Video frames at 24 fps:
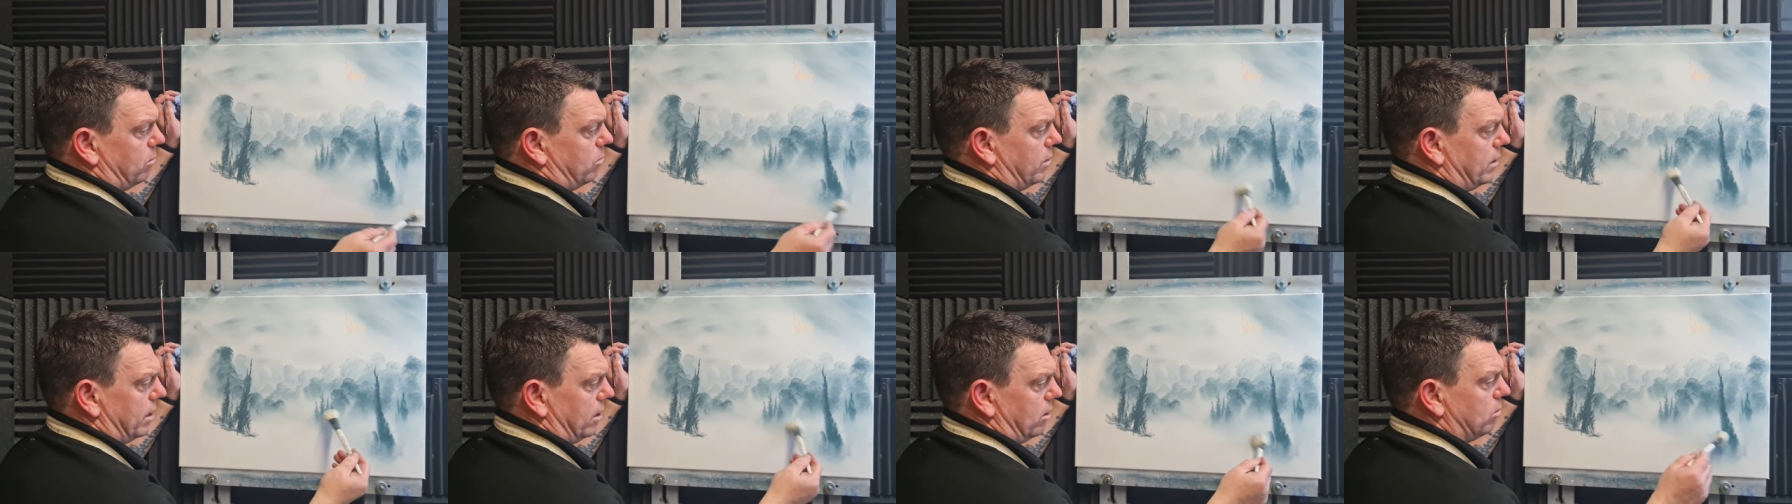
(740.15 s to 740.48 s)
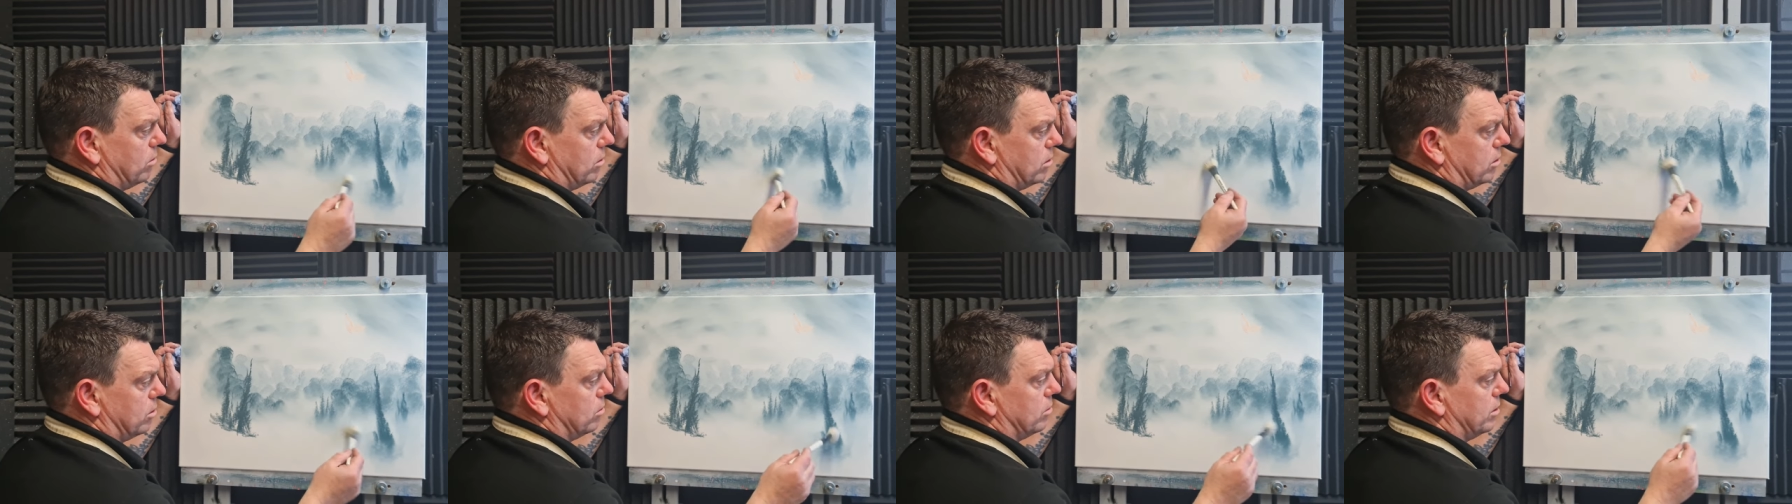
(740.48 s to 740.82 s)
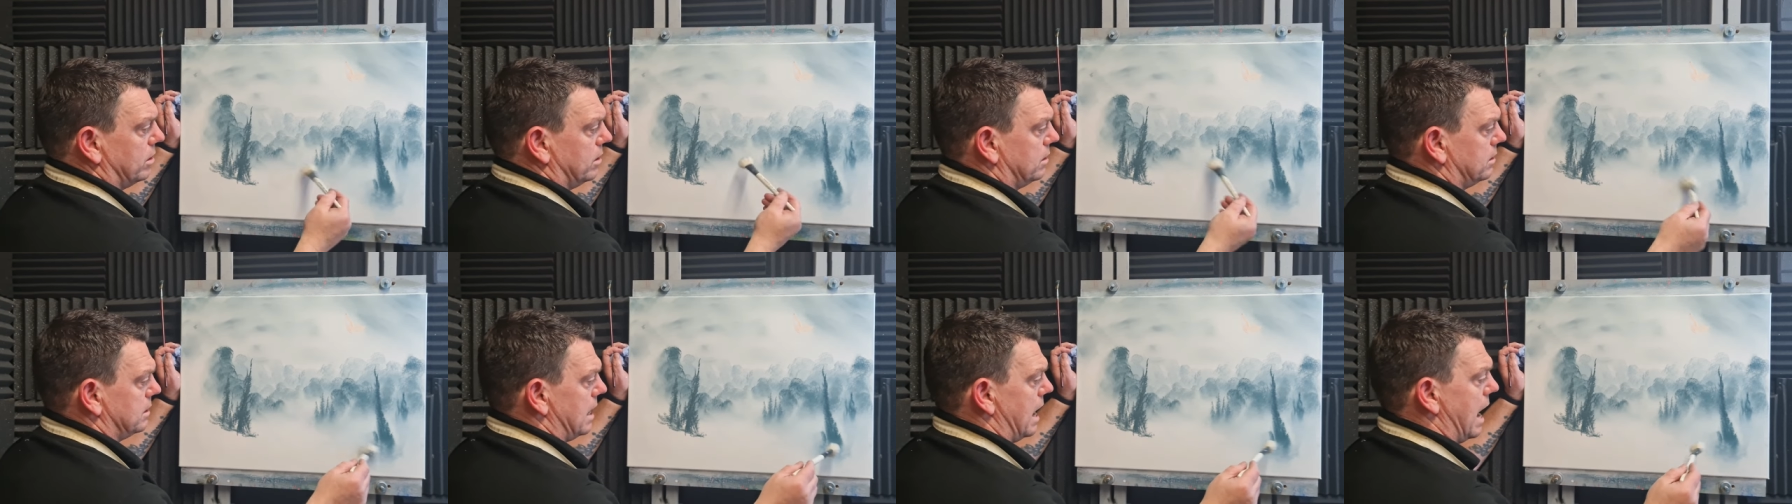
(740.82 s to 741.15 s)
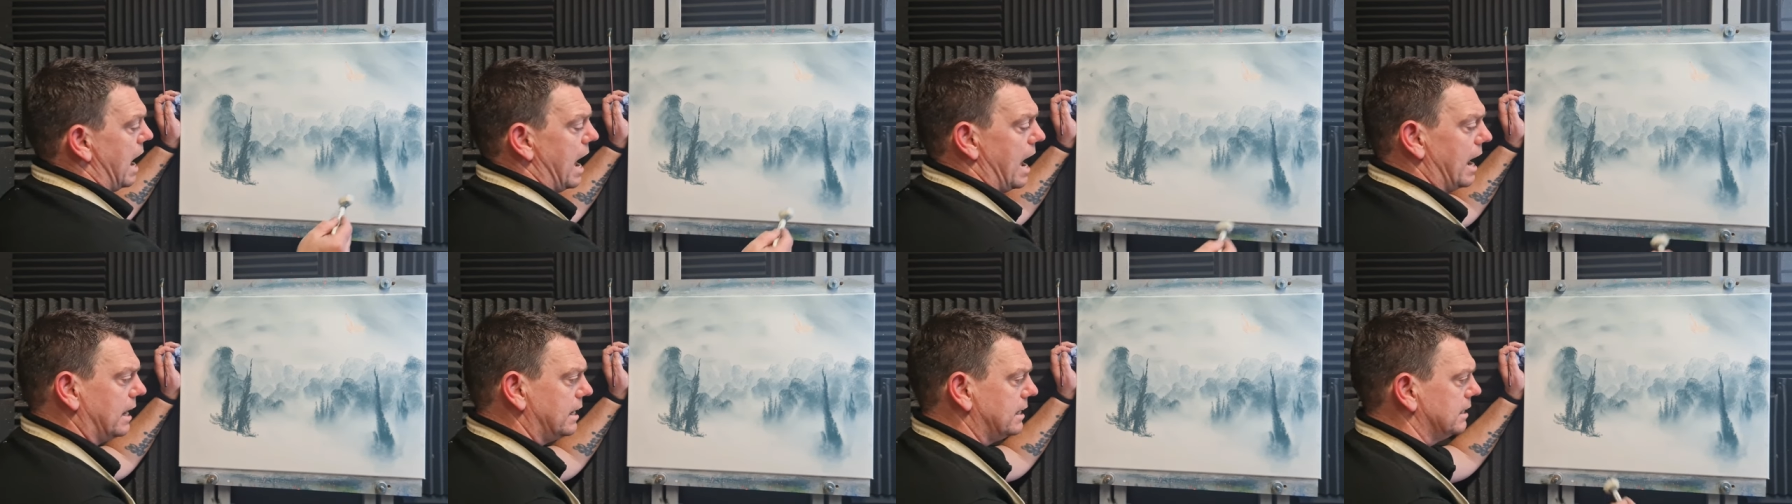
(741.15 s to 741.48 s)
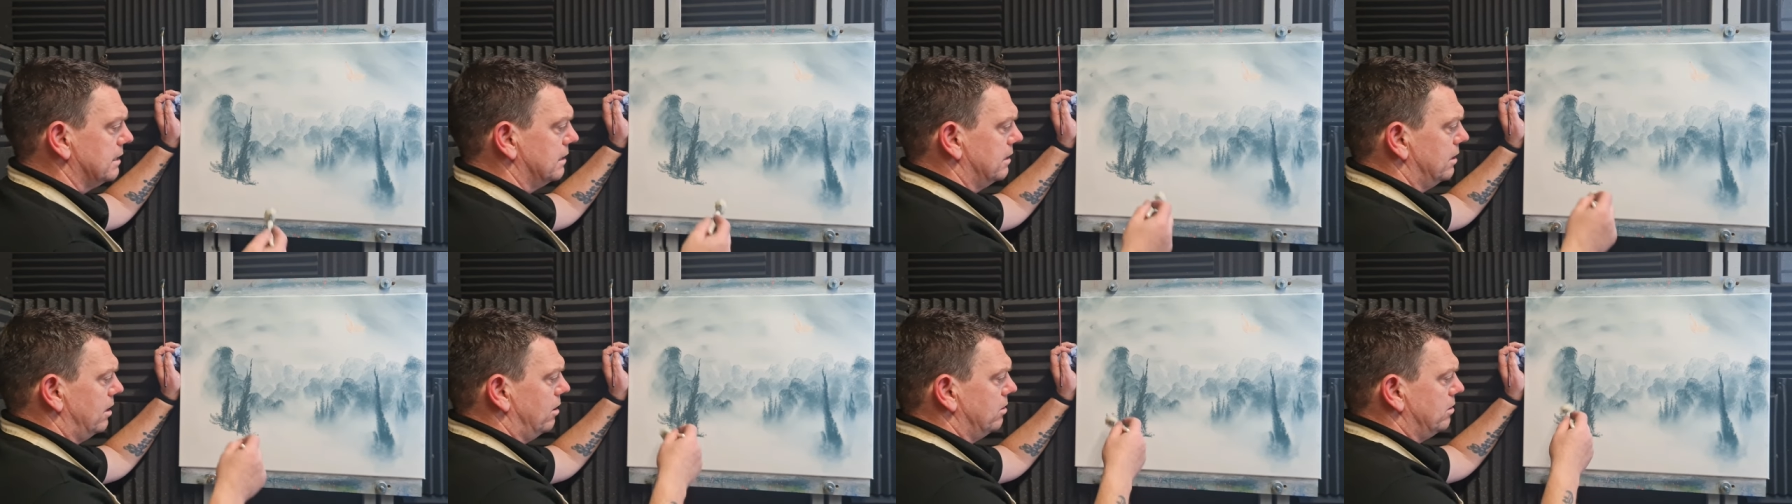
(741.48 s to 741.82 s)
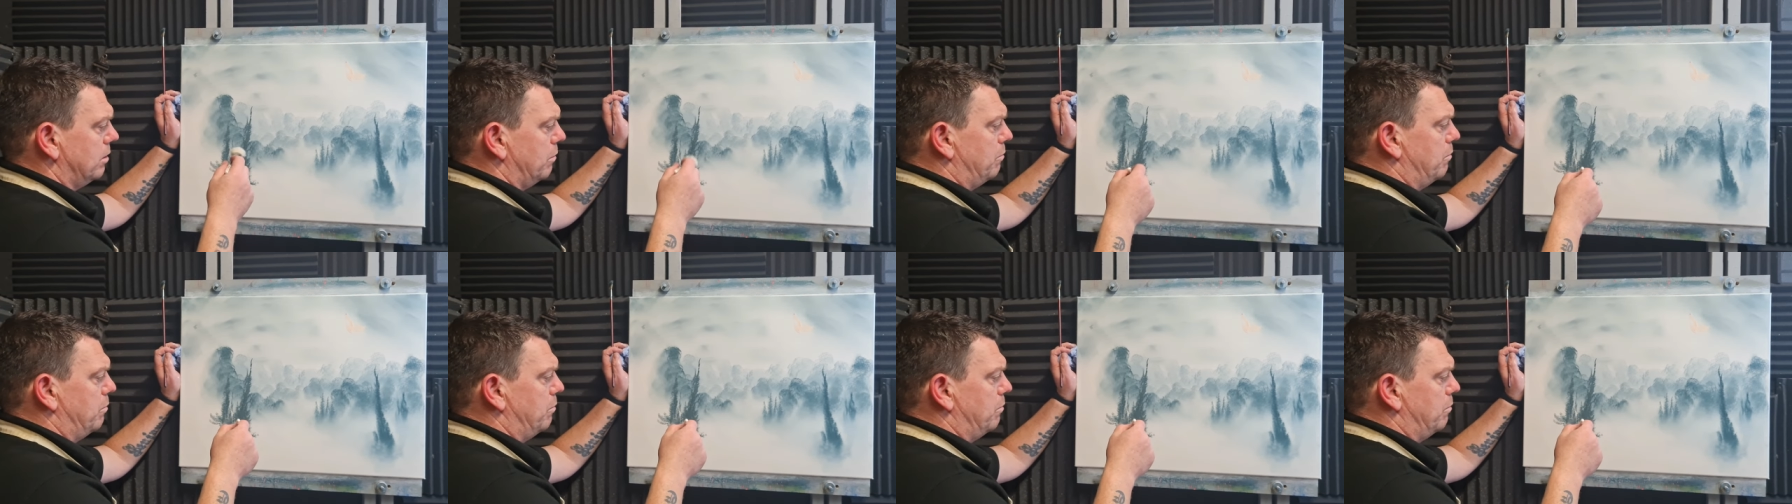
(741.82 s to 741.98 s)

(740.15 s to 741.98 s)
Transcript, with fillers: When it looked good and dark on the